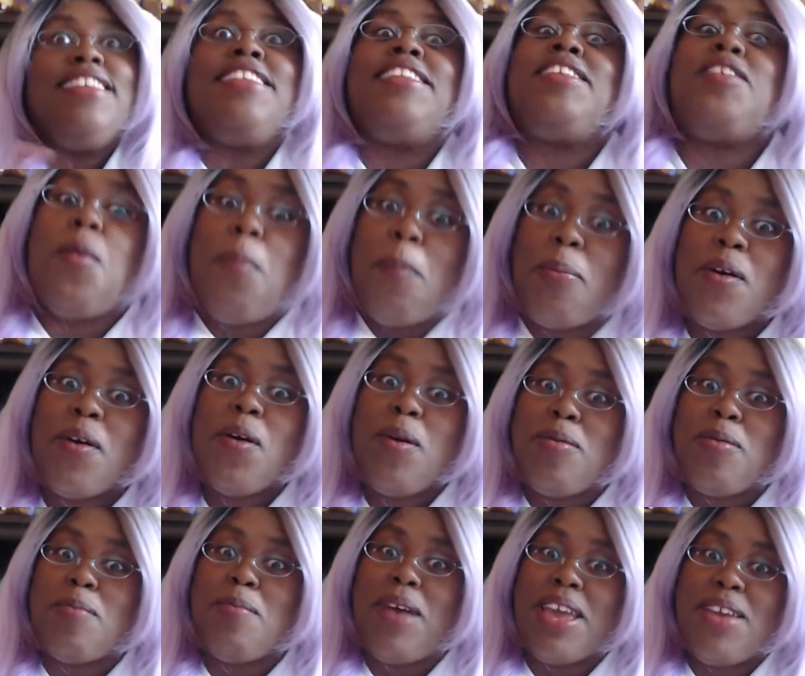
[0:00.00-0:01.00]
your
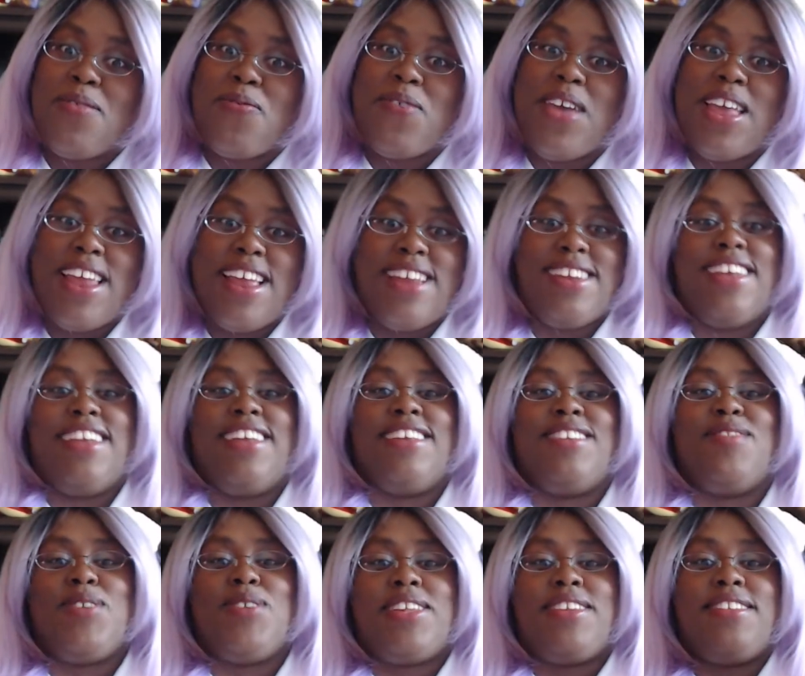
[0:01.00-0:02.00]
boobs might fit in it,
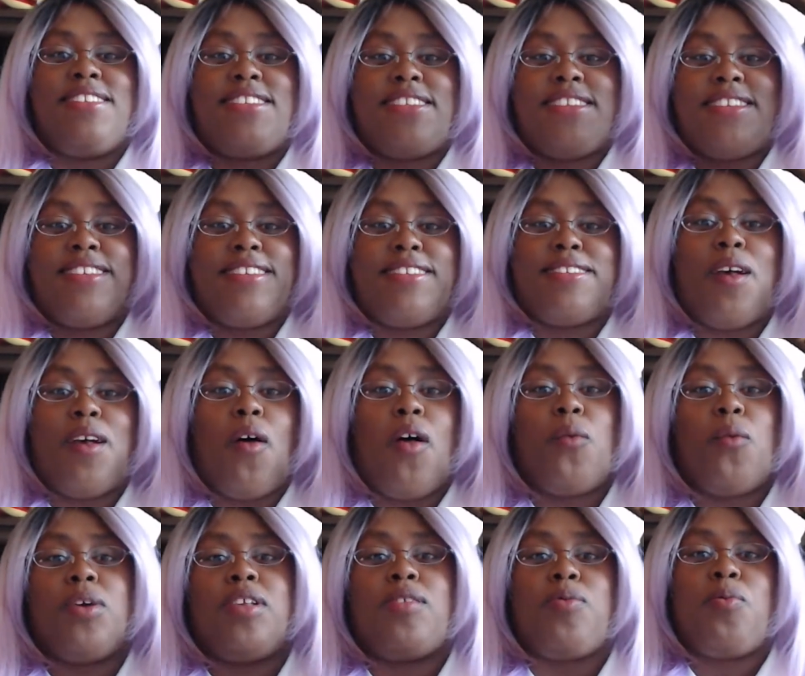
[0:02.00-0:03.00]
which is just
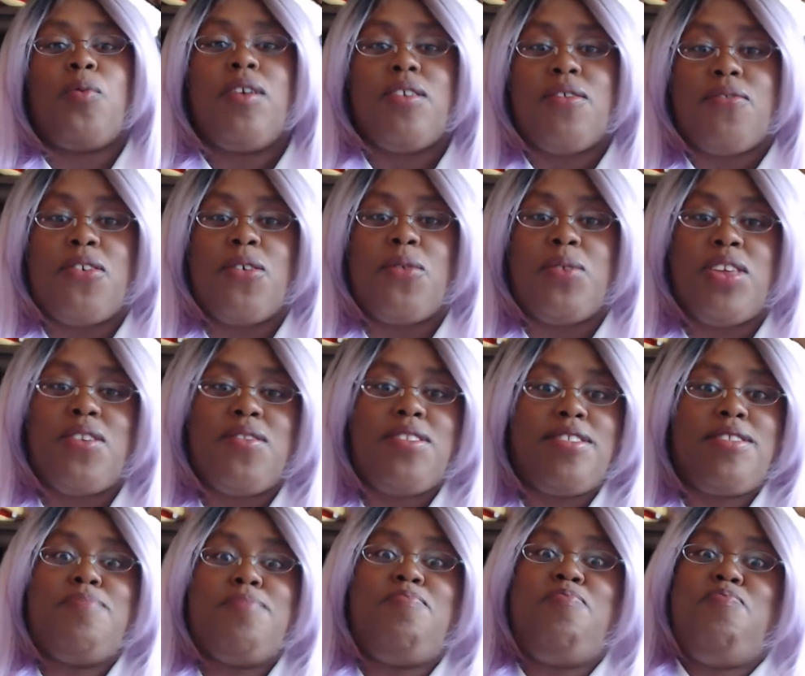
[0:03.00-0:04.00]
always wonderful when you
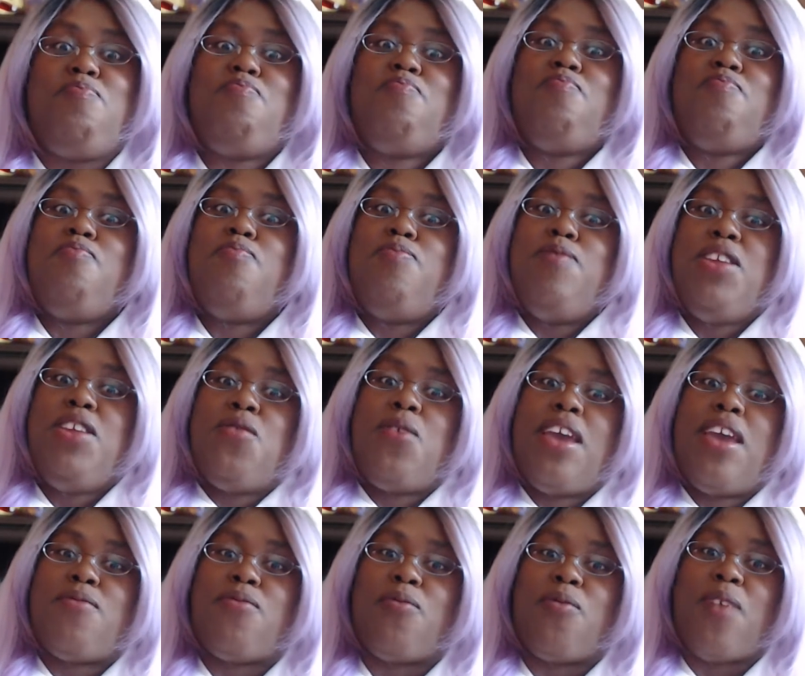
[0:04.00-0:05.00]
when
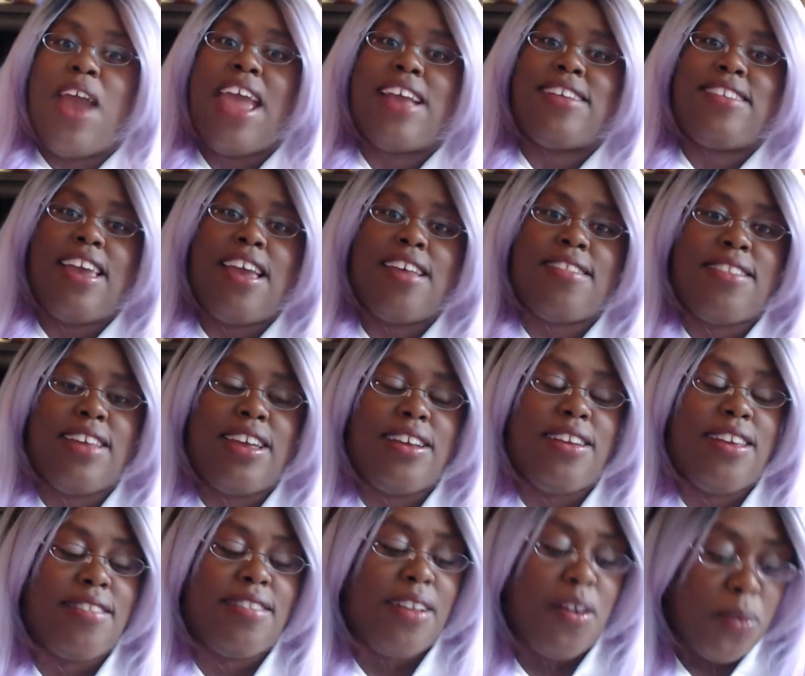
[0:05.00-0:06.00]
you have
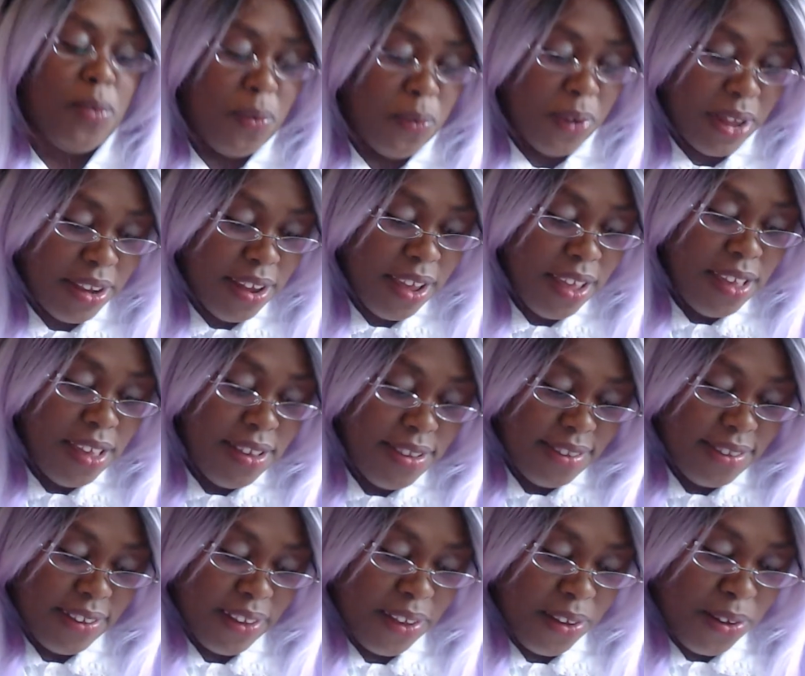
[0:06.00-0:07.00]
ragtasticness going on.
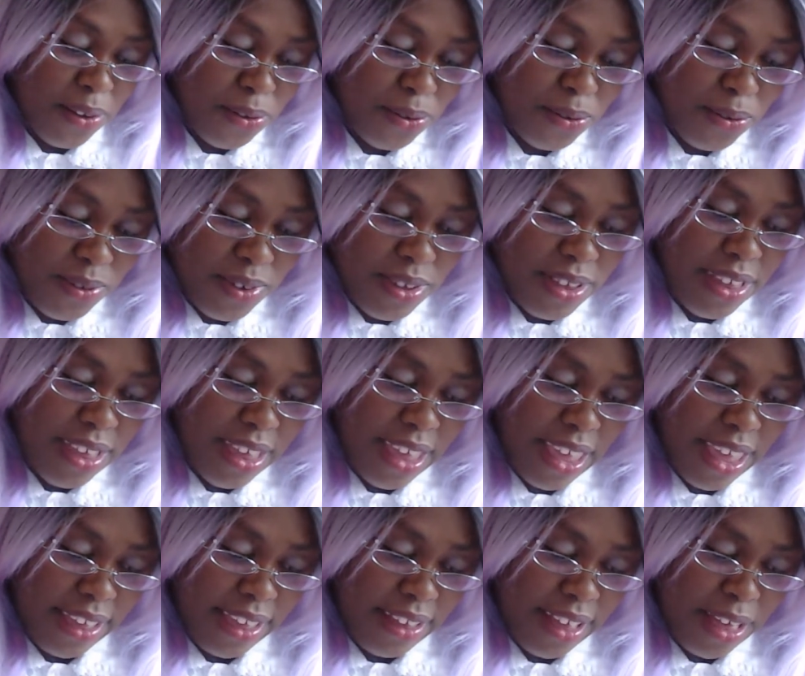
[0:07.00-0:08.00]
So
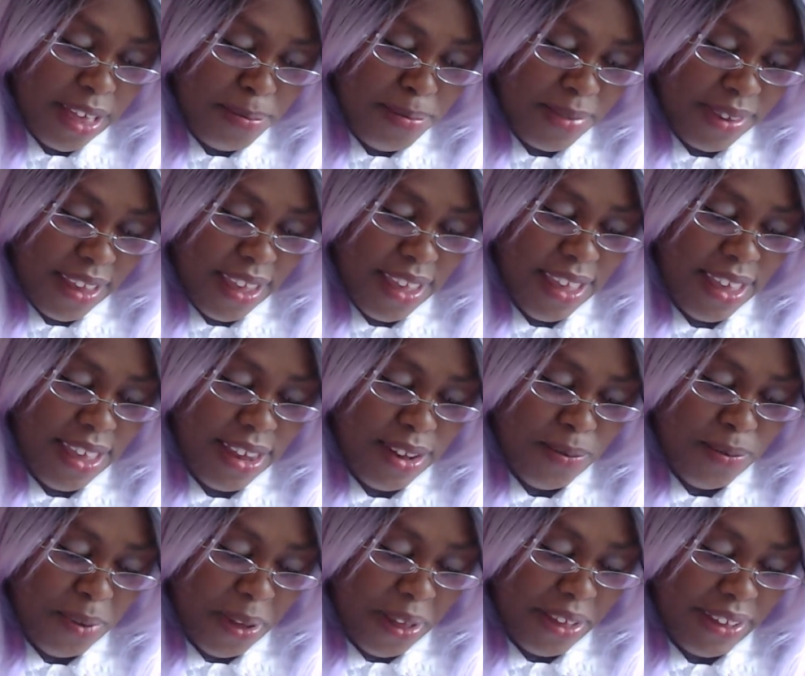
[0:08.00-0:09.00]
it comes in
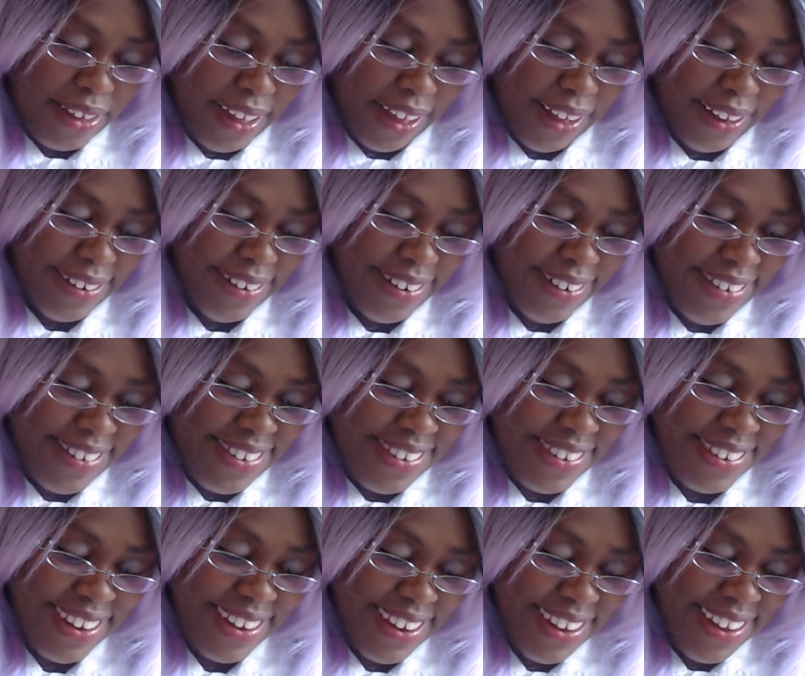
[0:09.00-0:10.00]
what colors?
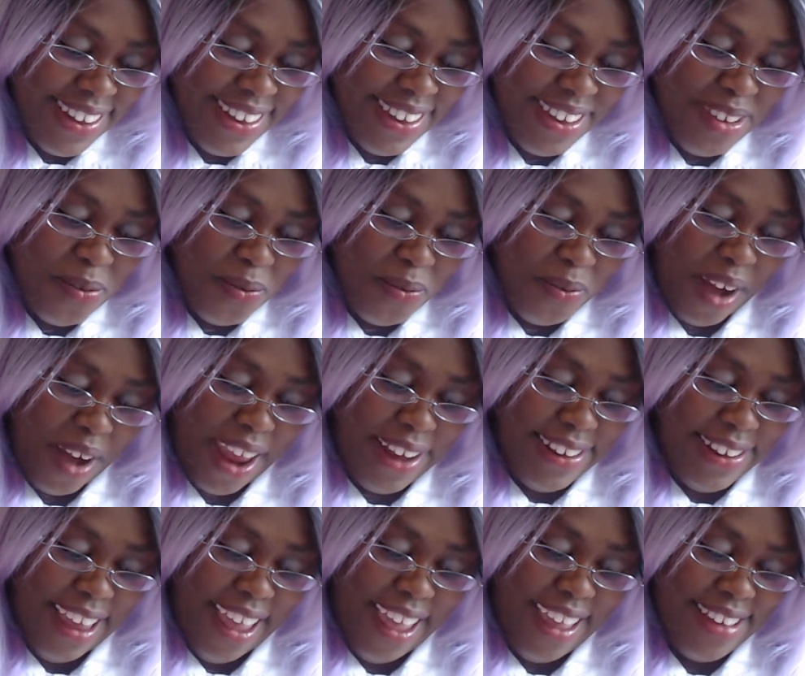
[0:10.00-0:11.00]

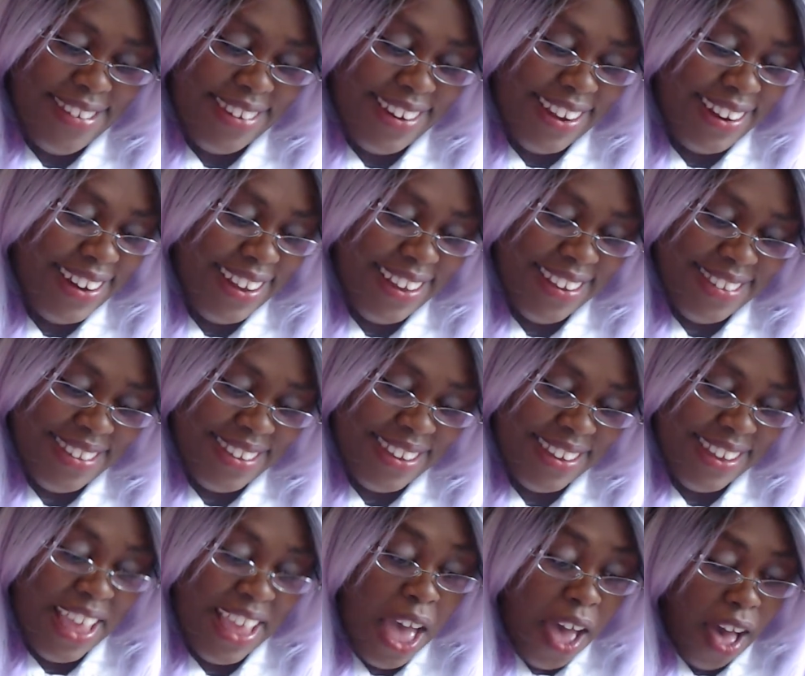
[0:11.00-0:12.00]
Ragtasticness.
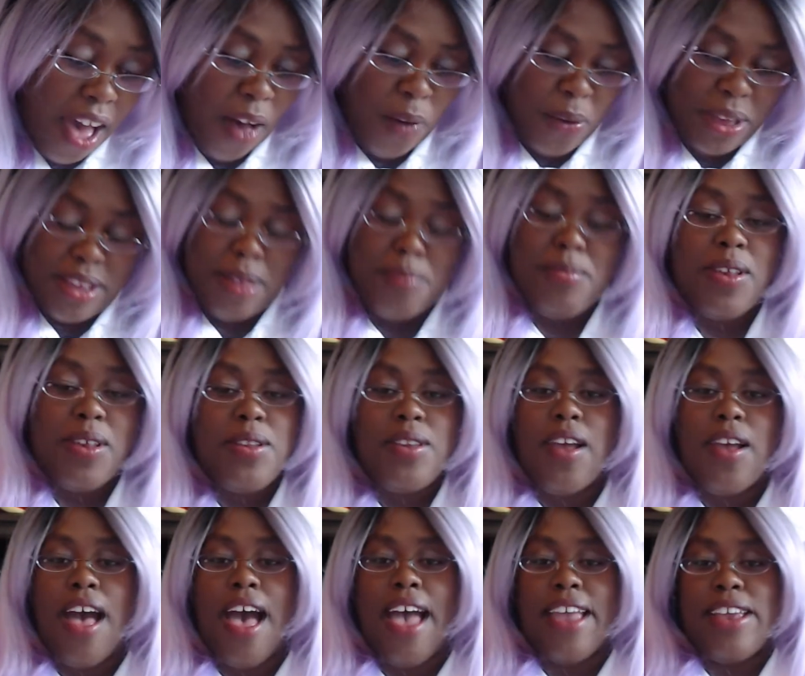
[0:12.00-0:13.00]
Oh, it comes in
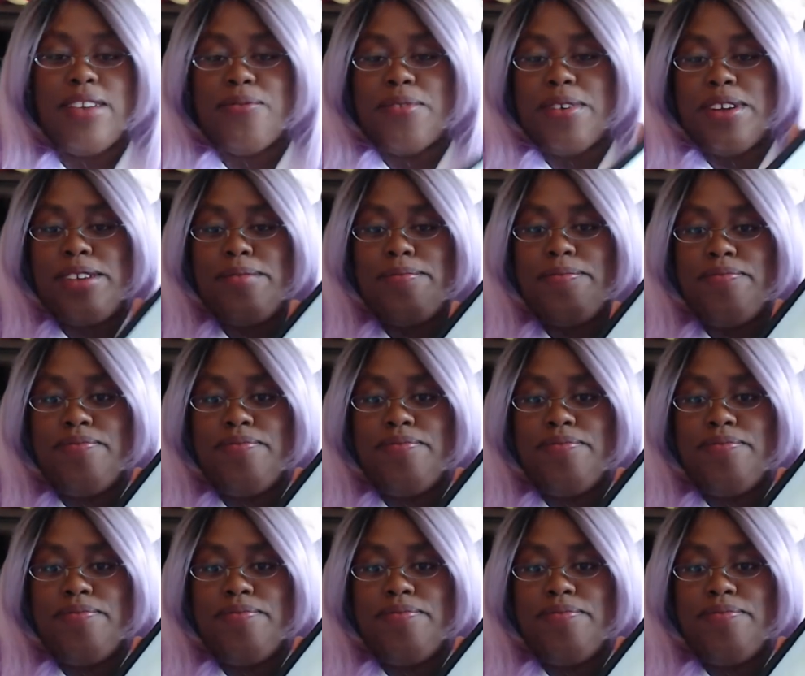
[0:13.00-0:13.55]
ivory.